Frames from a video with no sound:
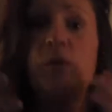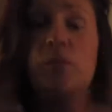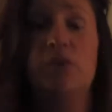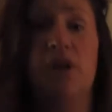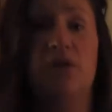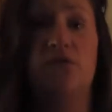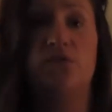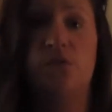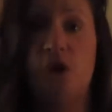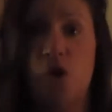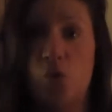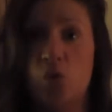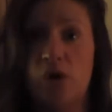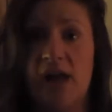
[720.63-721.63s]
blood
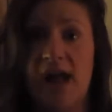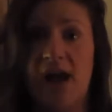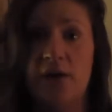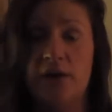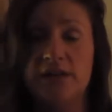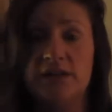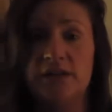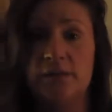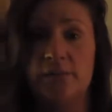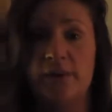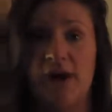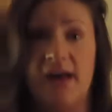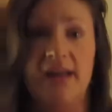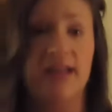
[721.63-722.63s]
forward out into the
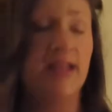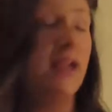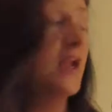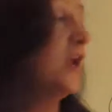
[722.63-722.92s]
body.